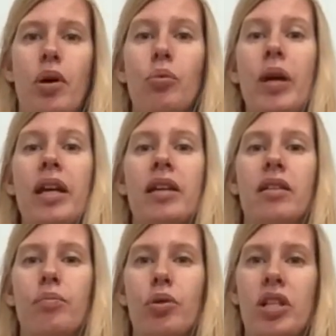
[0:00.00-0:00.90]

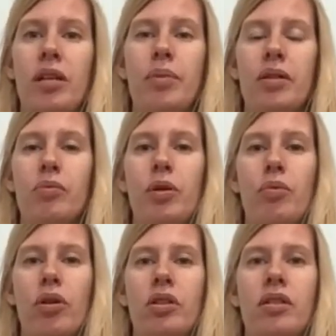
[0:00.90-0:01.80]
weaken the body, but we
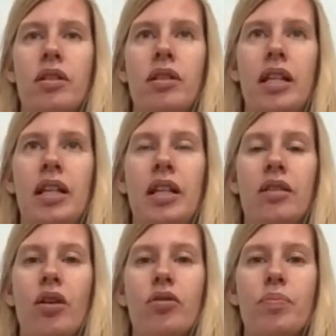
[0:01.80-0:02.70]
want
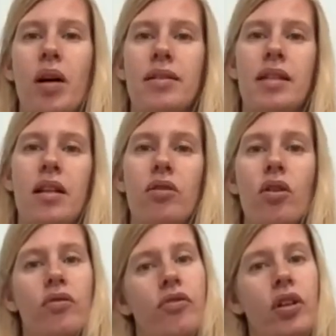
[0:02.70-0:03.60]
those parts that are
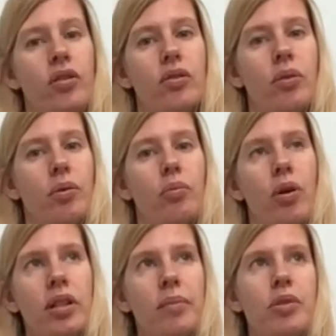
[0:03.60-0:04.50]
not fused, we
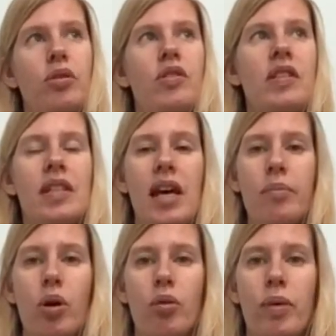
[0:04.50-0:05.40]
want them to
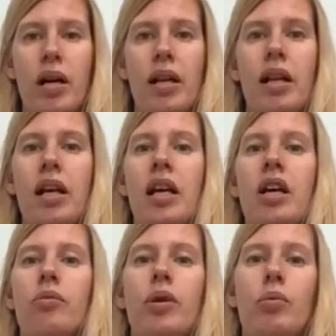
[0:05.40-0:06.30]
stay mobile,
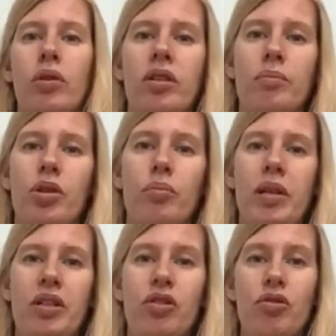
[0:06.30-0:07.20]
we want them to
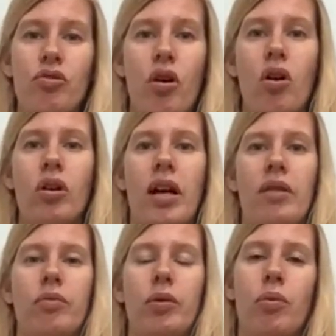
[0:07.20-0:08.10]
be strong,
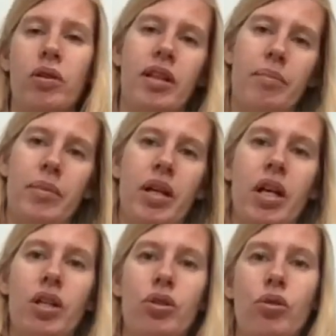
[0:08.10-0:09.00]
and we want them
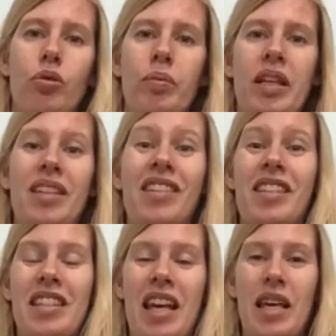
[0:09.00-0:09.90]
to be
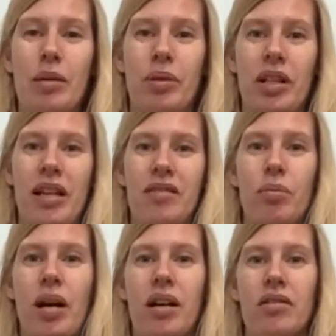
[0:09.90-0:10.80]
stable as
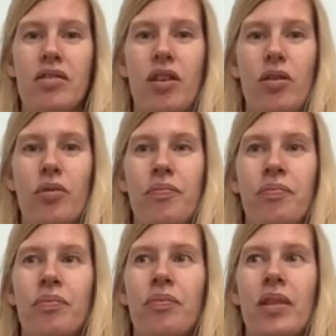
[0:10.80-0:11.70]
well. So
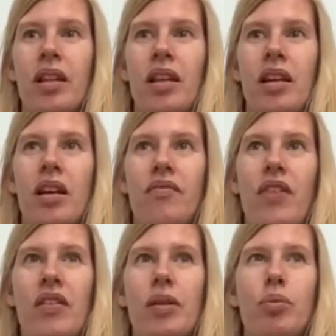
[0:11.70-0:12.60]

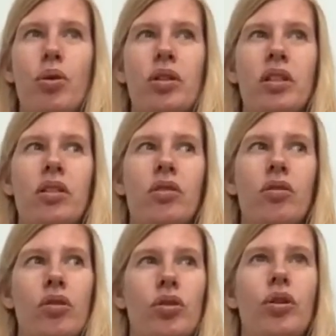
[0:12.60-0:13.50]
very important
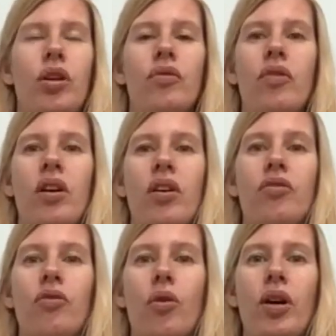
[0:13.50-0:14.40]
not to
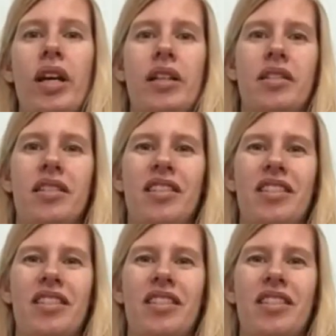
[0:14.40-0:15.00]
avoid